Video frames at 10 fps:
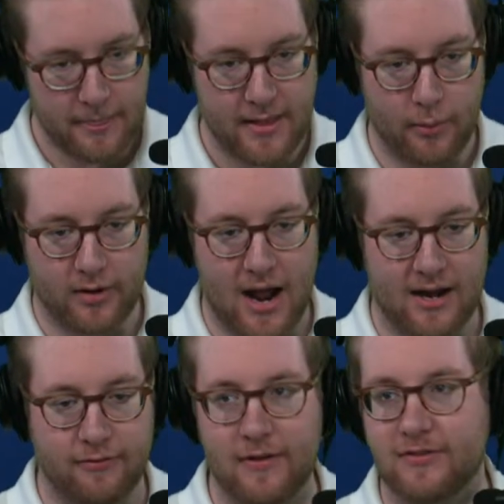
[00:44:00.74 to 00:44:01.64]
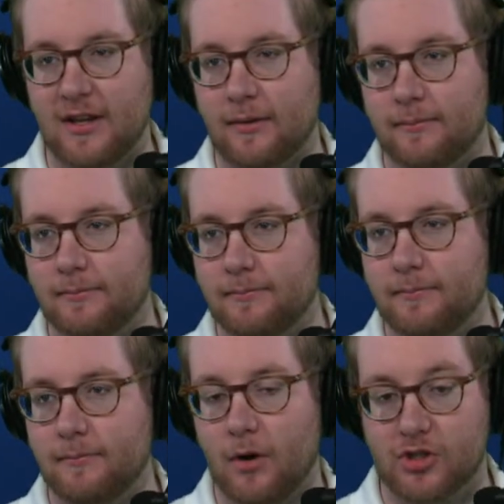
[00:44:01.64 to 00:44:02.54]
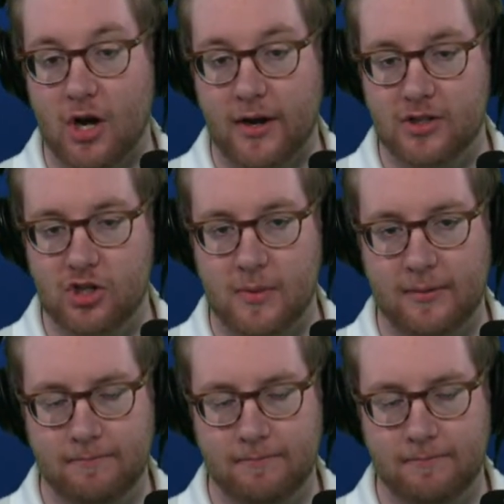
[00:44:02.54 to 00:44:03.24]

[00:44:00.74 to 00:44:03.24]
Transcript: We're not at a 15. Or sorry, excuse me.